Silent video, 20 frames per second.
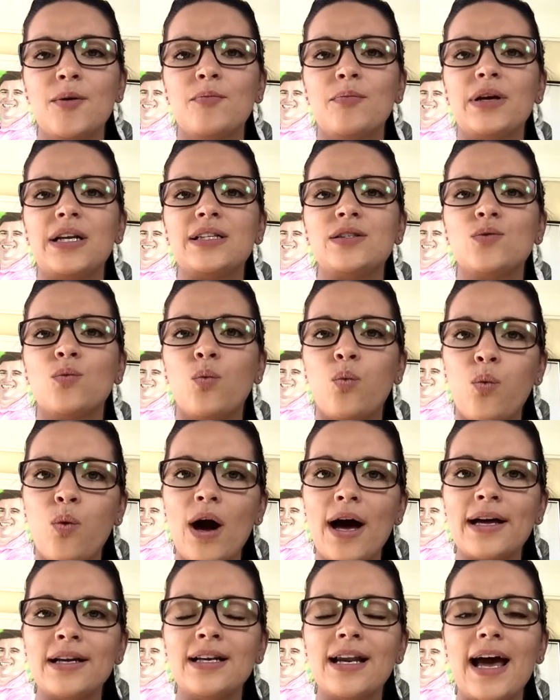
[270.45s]
but it's
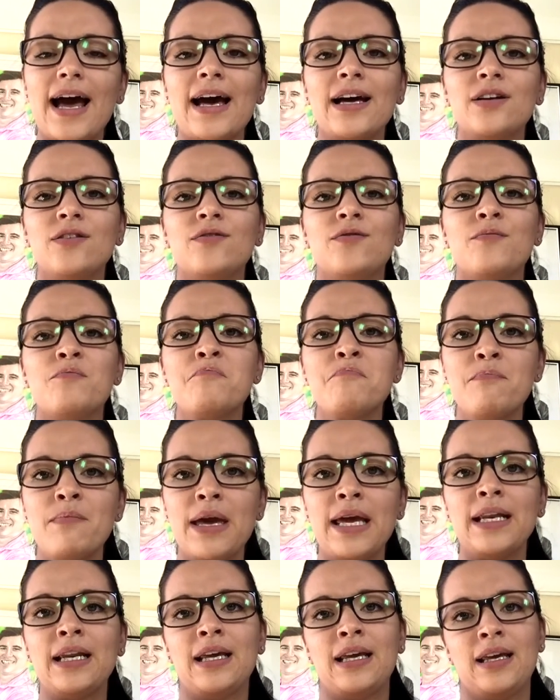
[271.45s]
one out of
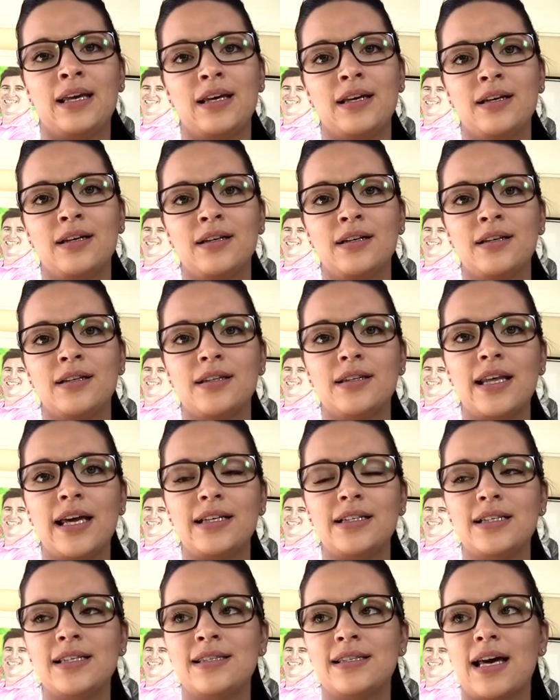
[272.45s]
many
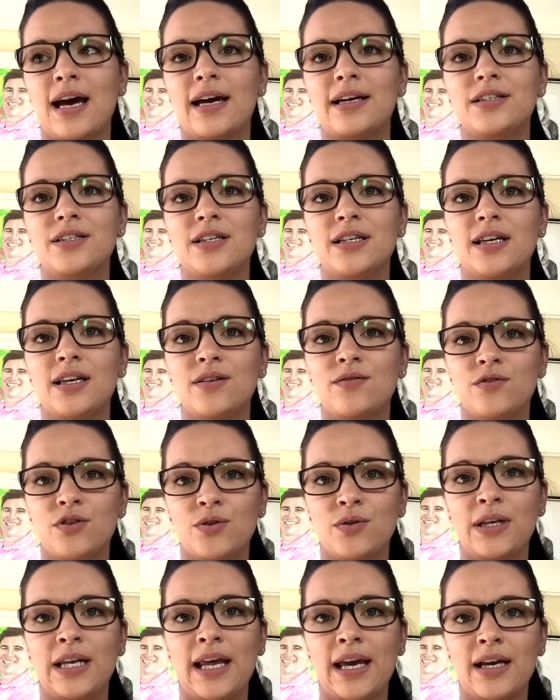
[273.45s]
that decide to give
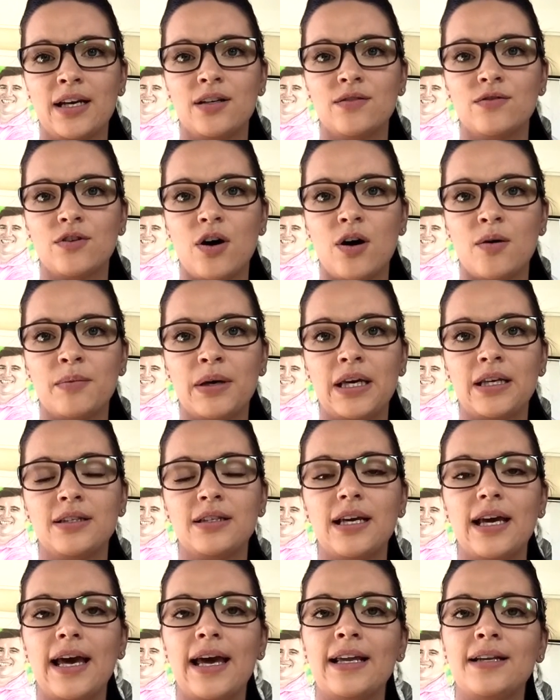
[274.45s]
you a negative comment.
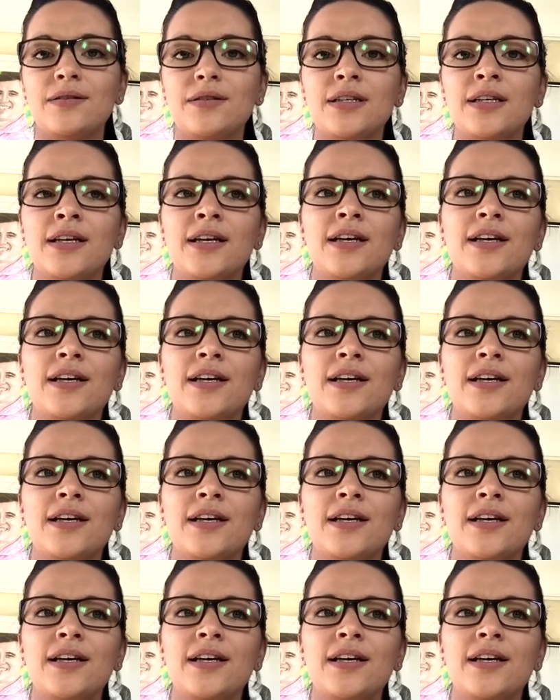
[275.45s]
And